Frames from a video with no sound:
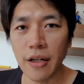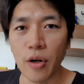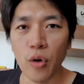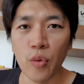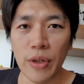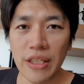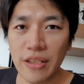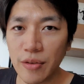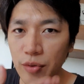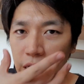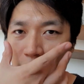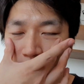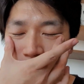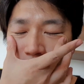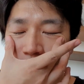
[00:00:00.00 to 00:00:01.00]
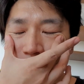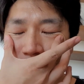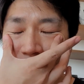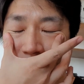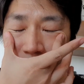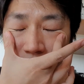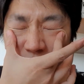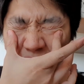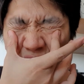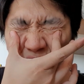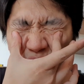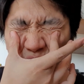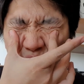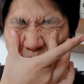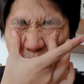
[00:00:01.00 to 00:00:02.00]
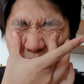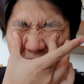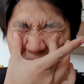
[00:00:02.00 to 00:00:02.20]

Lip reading: always rest on your face and then